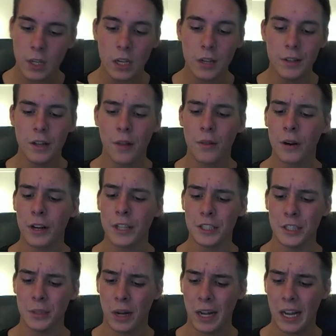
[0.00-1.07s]
another
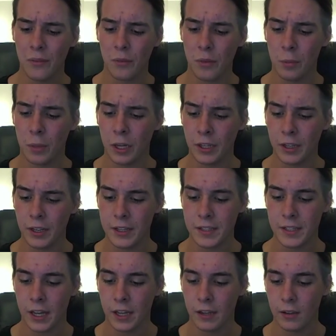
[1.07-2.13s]
issue I have with the button is
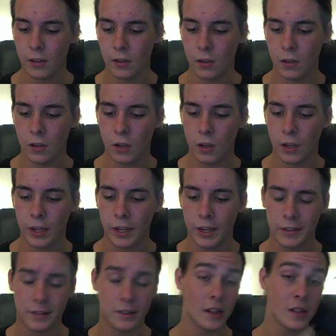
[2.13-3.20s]
that
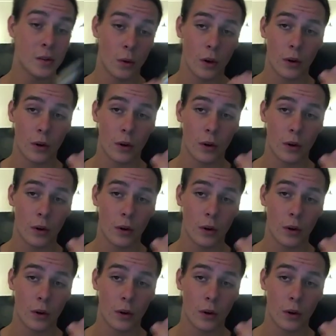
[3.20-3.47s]
it does work